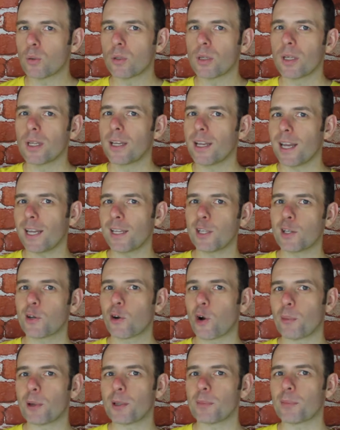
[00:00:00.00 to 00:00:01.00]
know in the
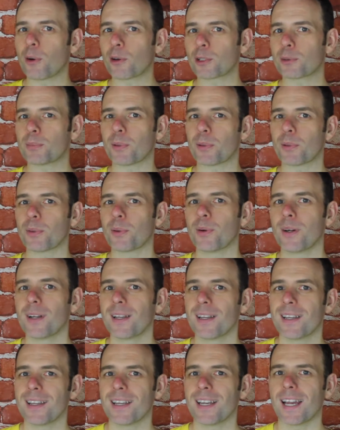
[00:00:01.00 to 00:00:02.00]
comment box below.
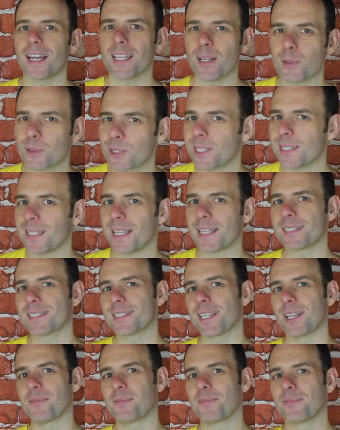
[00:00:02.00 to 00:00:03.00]
And I'll see you next
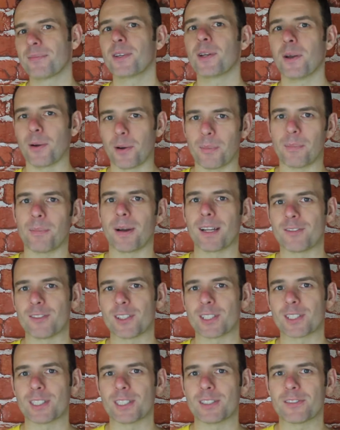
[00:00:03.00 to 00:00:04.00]
time on Man
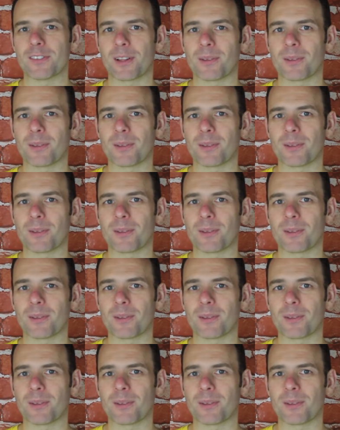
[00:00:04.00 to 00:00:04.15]
vs.